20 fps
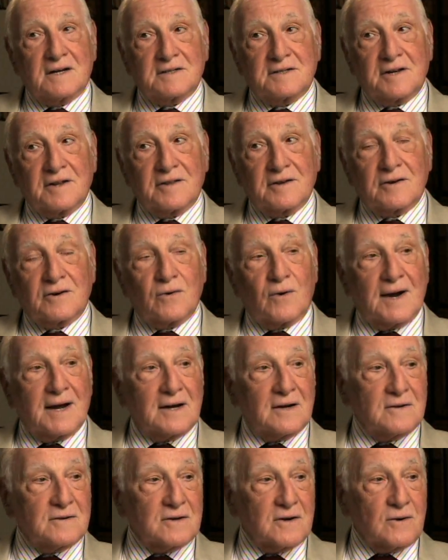to the
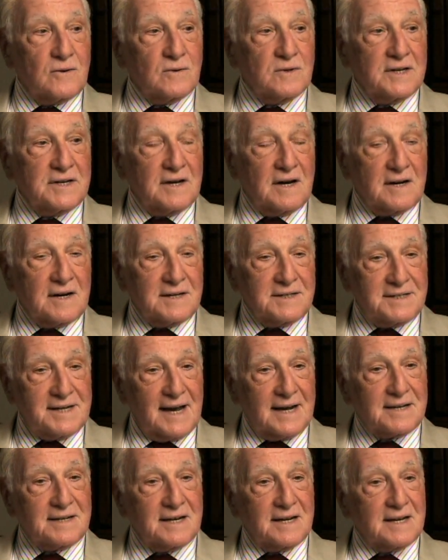ground only on a
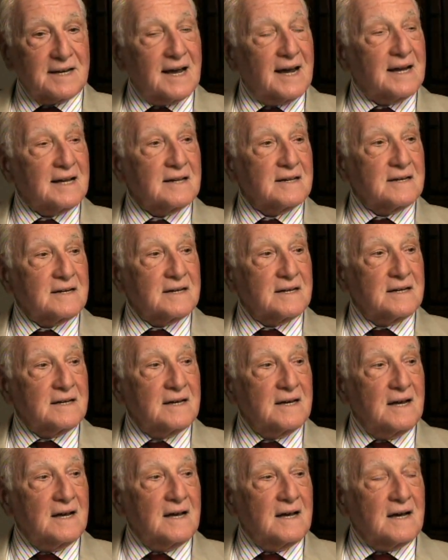technicality.